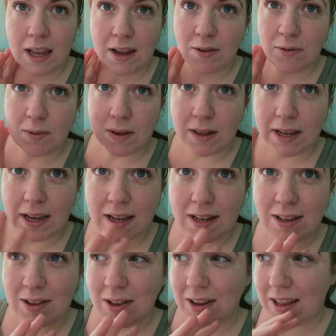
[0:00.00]
He always
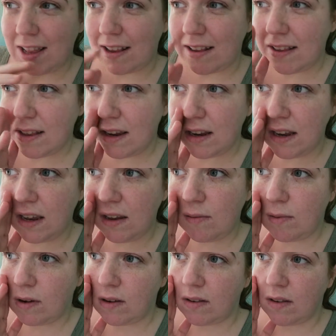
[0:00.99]
said, like last night
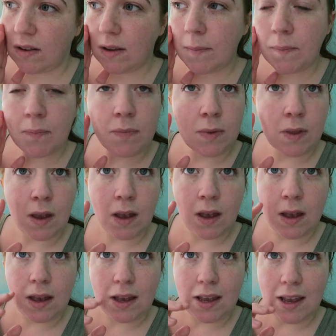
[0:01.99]
he
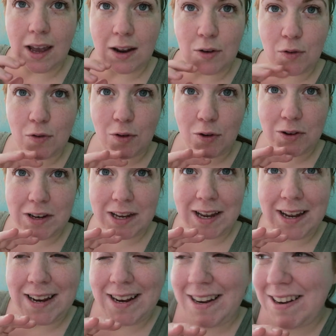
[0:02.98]
had a
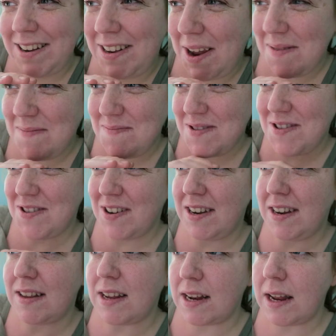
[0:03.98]
40 temperature,
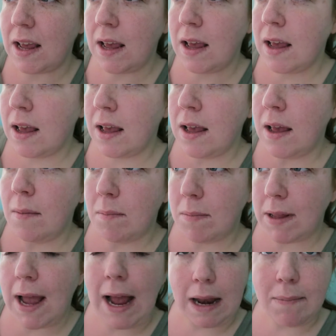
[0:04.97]
and he said,
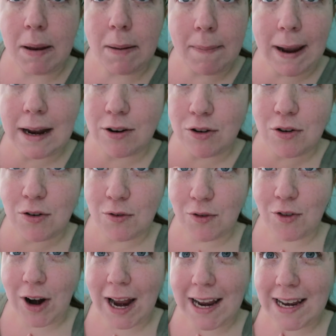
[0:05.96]
I'll be better on
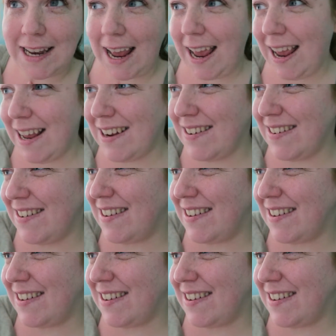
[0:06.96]
Friday.